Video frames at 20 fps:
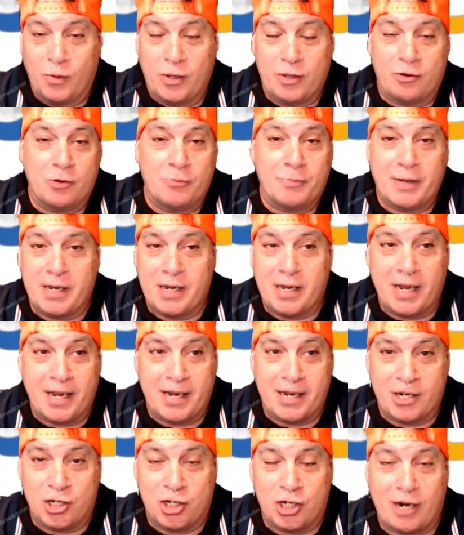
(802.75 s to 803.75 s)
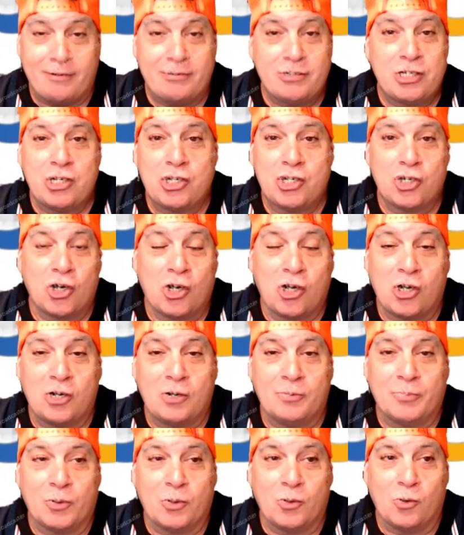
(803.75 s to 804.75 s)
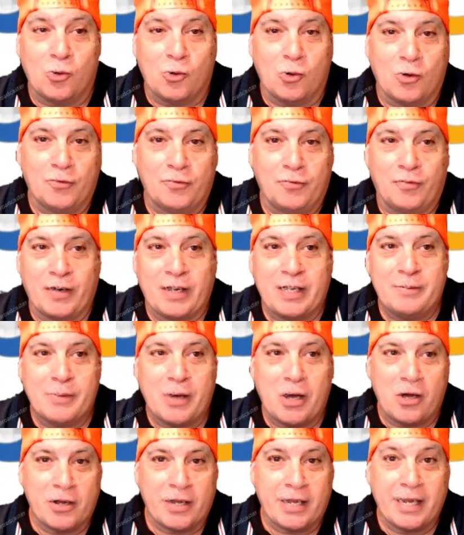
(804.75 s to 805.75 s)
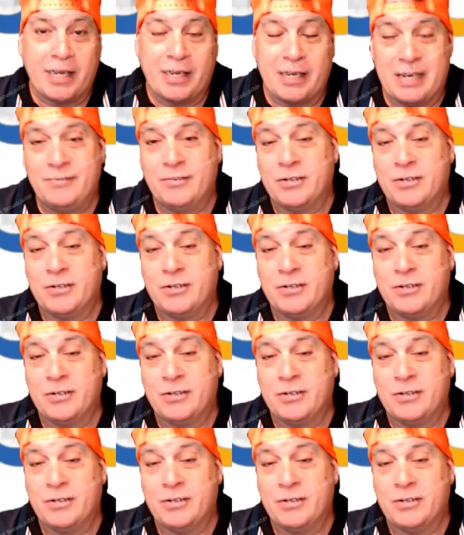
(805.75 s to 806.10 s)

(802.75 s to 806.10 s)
whether it be a charity shop or flea market,